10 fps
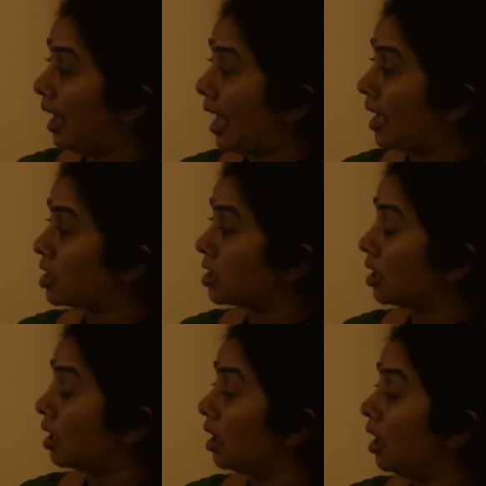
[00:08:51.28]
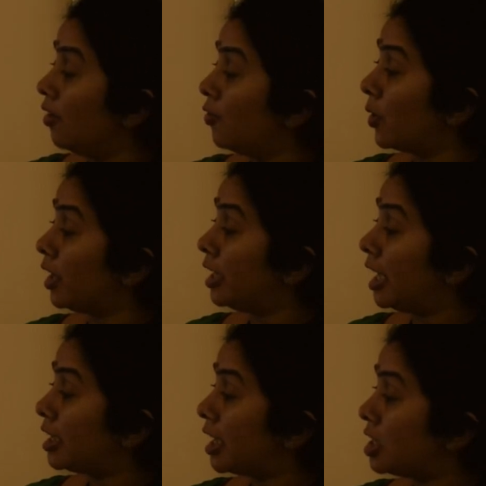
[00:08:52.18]
And for a
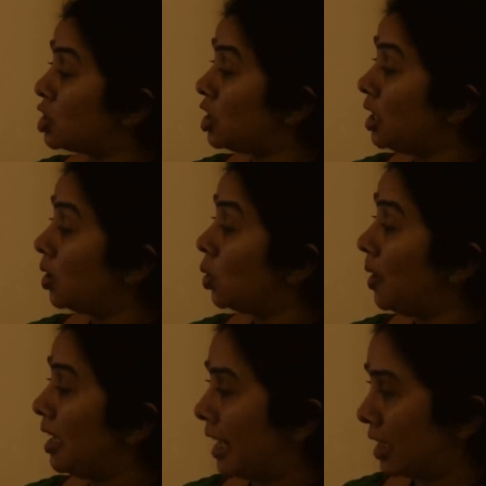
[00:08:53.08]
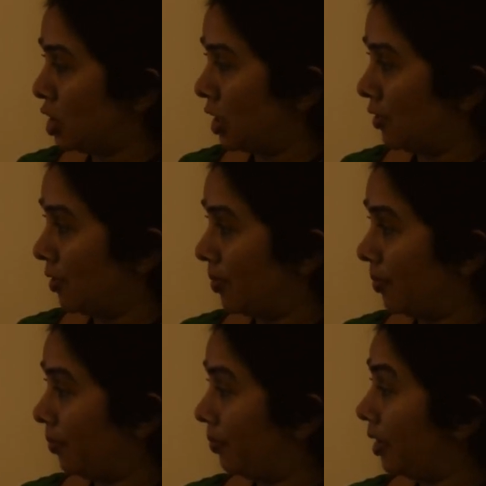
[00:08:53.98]
delta G to be negative,
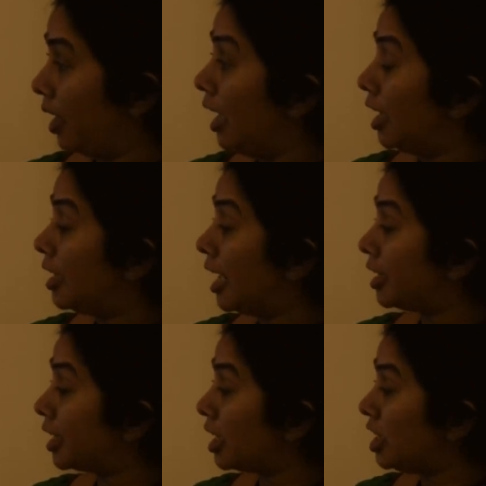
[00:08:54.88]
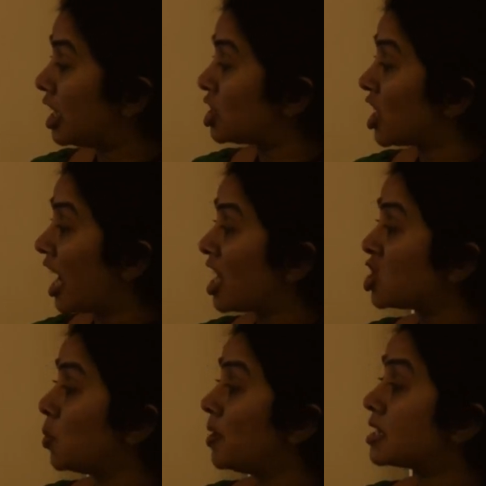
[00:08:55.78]
delta H has
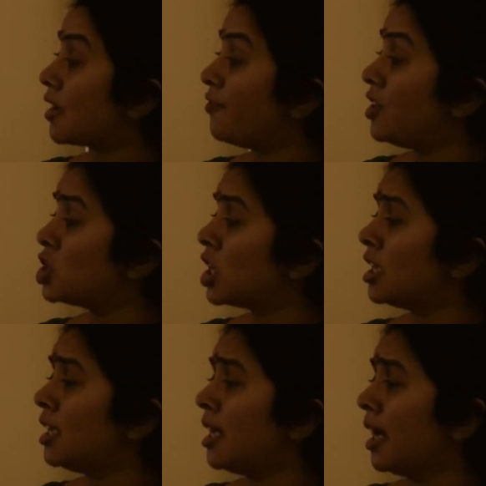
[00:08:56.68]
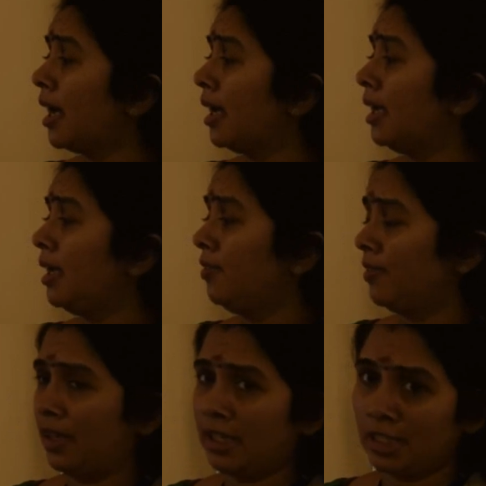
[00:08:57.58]
to be sufficiently
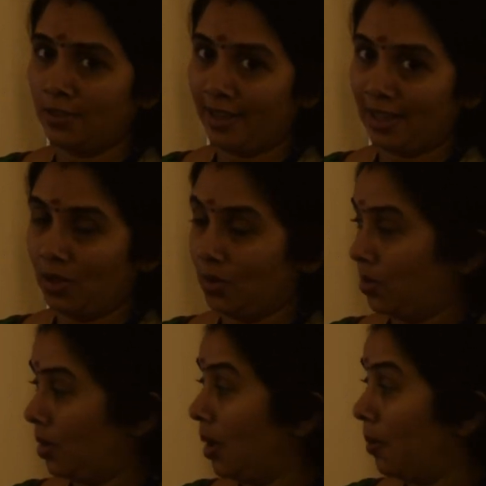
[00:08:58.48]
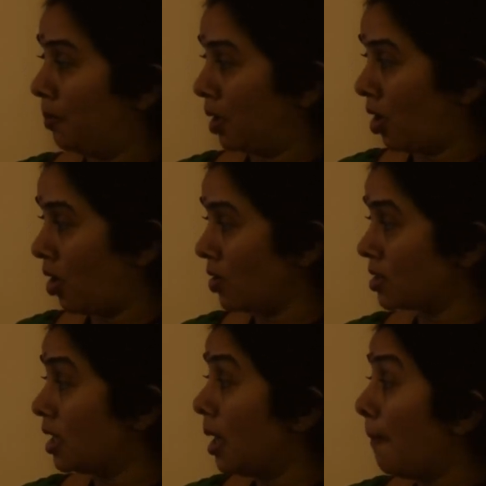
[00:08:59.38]
high negative value, because
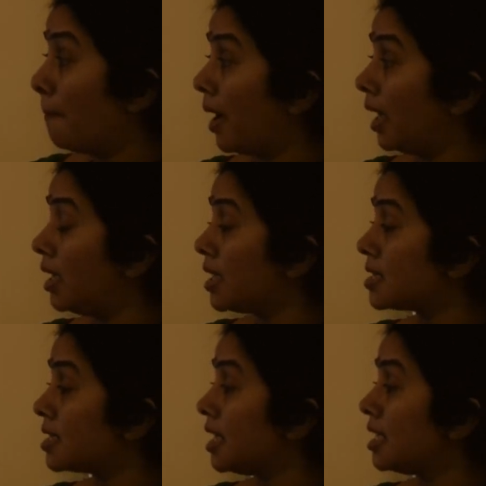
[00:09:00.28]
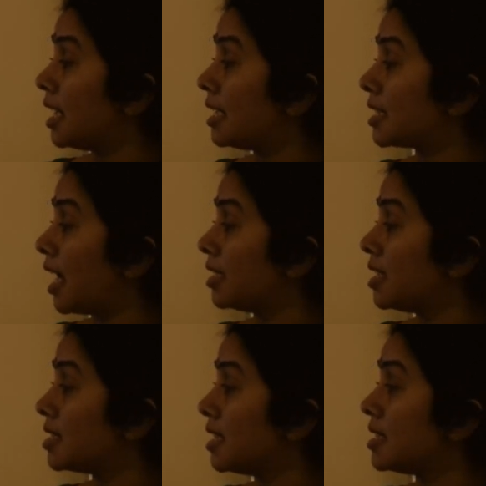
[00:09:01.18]
minus T
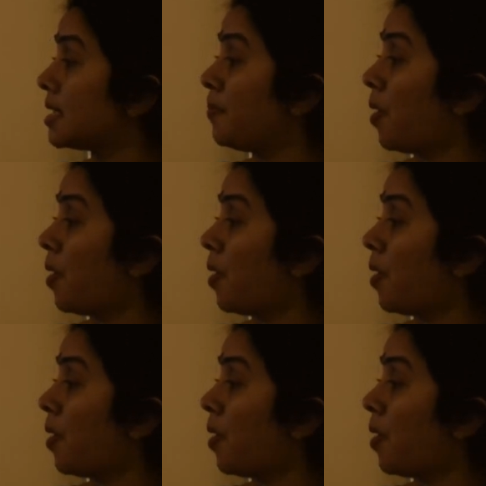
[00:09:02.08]
delta S is a